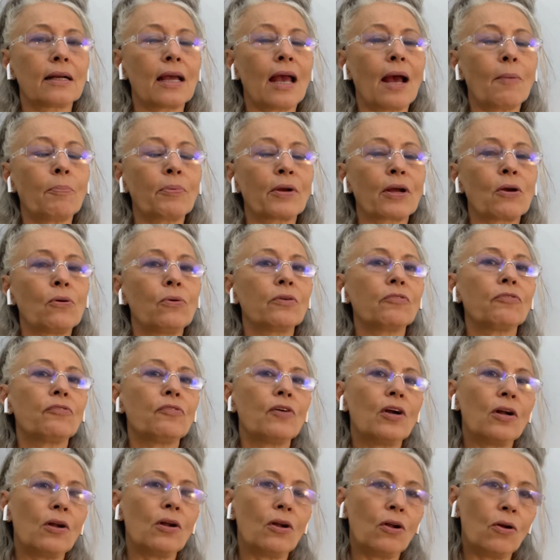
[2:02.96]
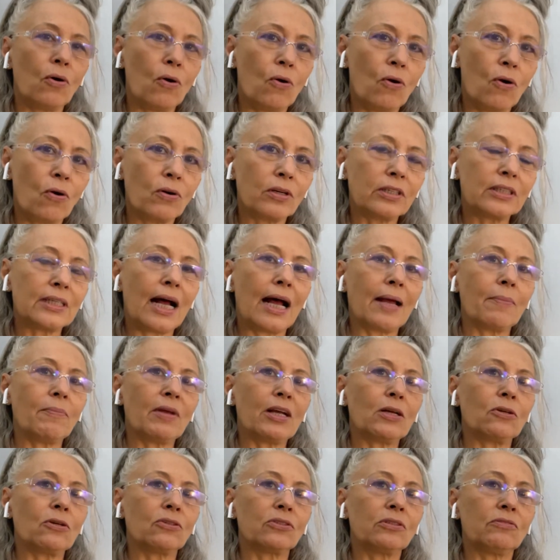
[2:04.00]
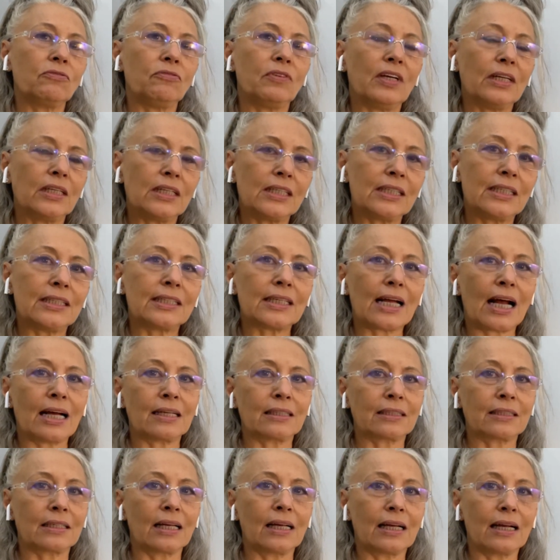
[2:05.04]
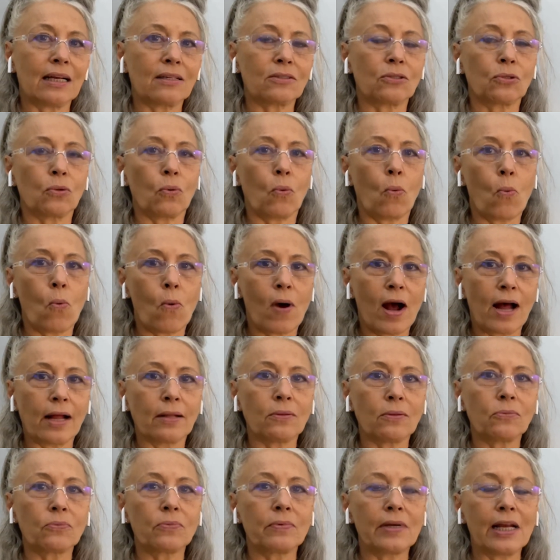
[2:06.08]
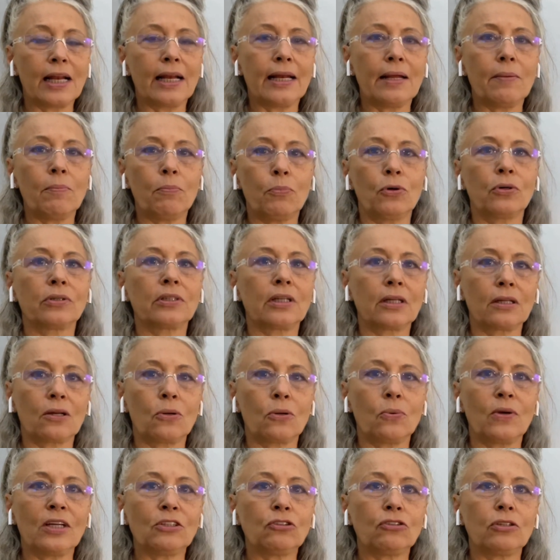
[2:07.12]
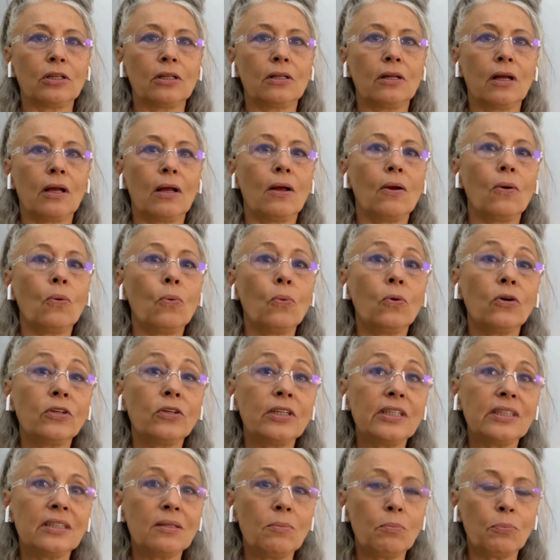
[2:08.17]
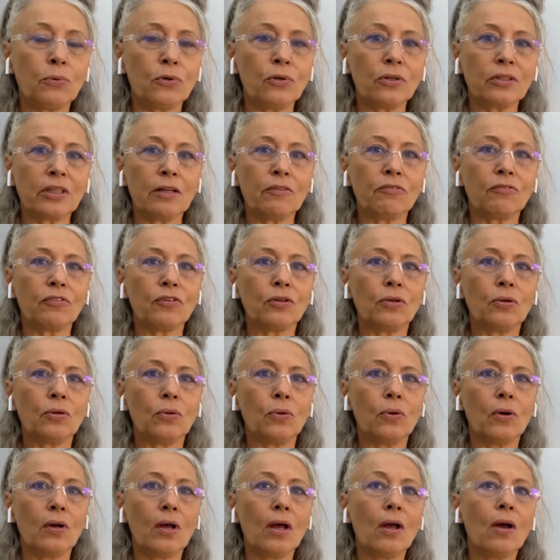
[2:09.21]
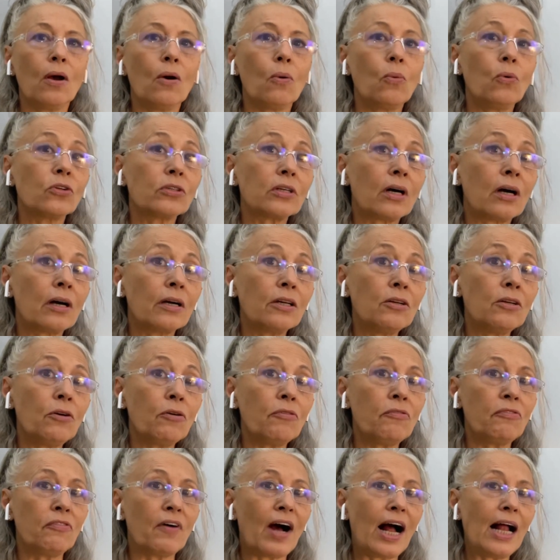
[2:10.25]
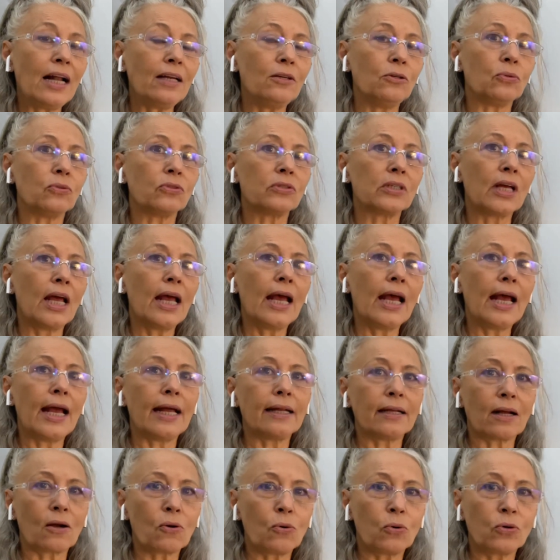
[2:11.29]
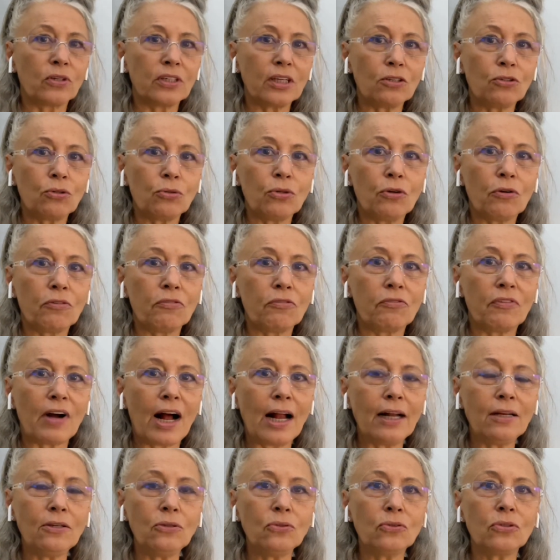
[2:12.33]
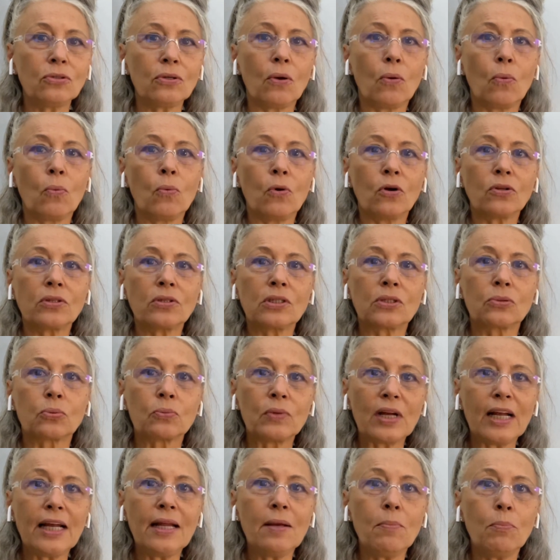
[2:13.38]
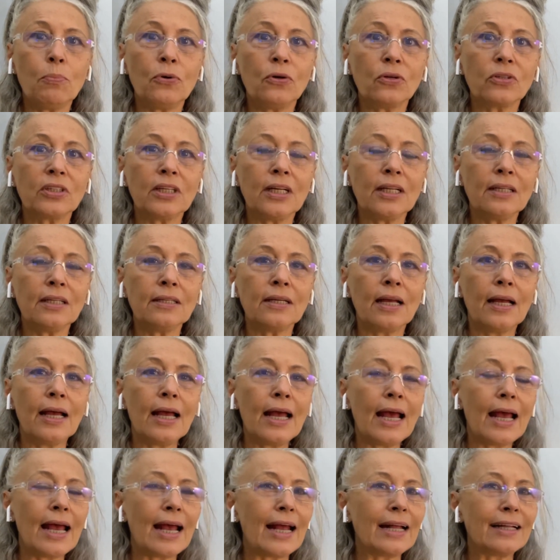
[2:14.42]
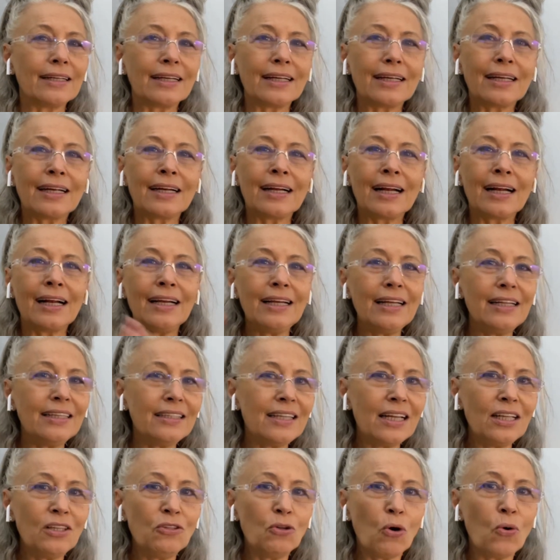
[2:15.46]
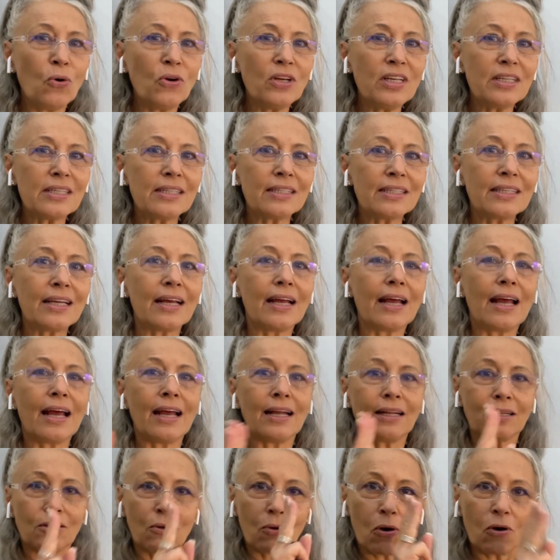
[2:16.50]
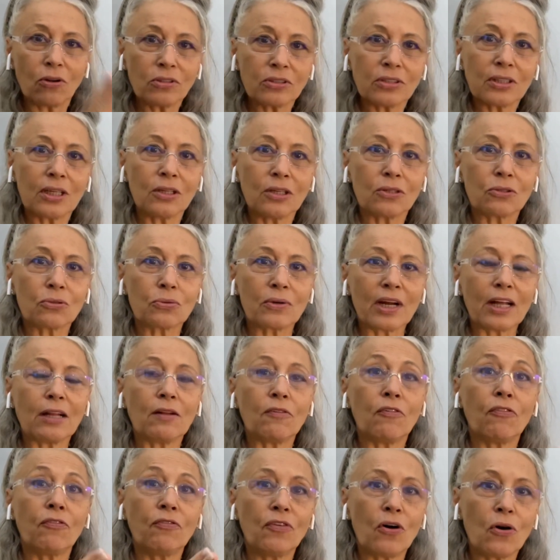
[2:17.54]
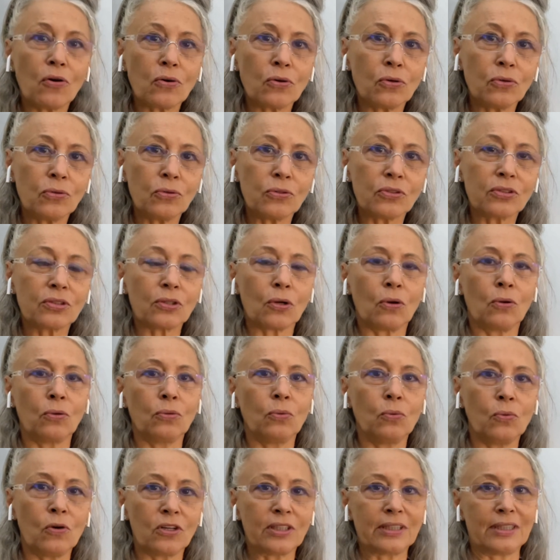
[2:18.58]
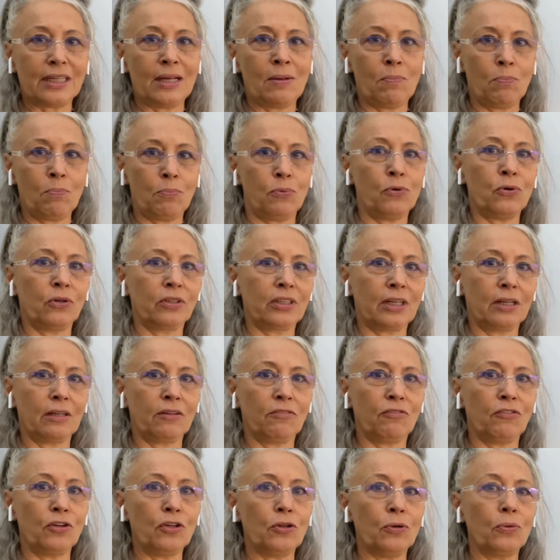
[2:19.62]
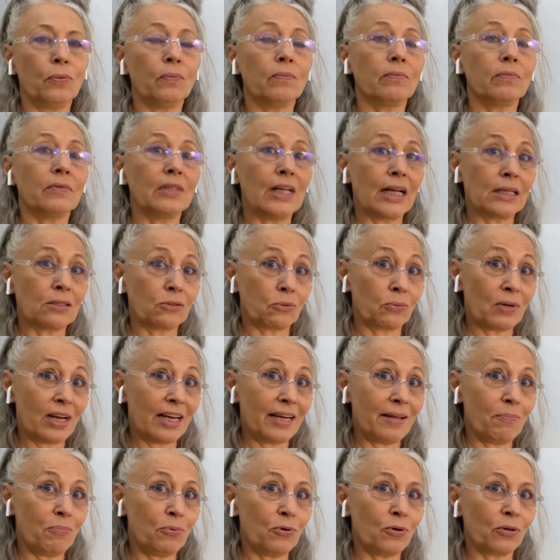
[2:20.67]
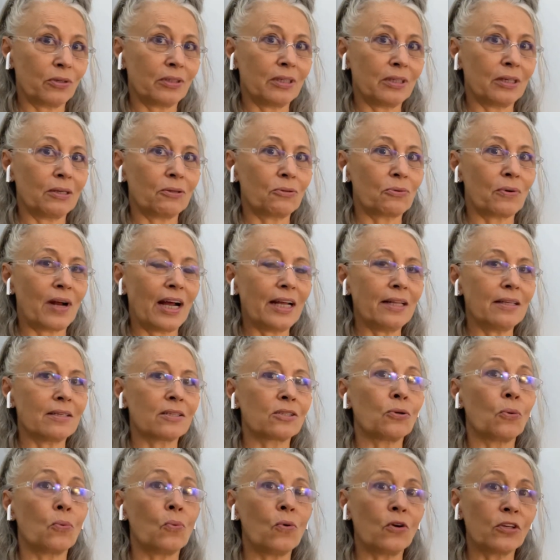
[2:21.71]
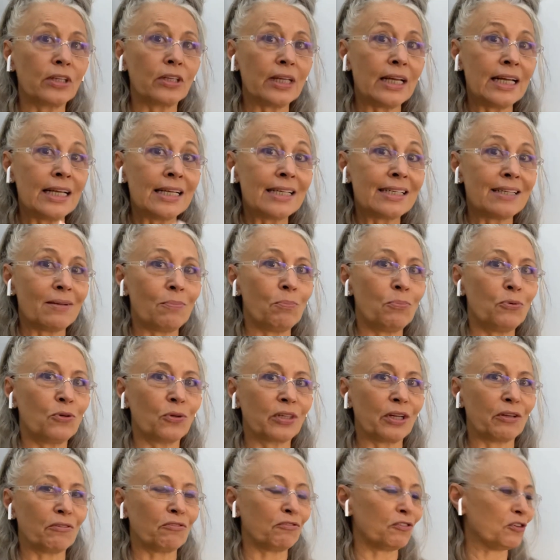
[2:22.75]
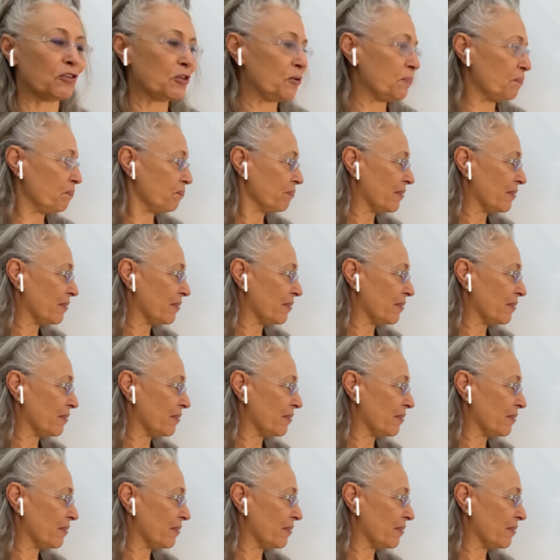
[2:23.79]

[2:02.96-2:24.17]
Capricorn for a long time because Venus is asking us one really important question what is important for you, what are your values, and according to your values, what's really important, and clean the noise and concentrate, focus on what's important for you. That's really important, right? So what is important for you?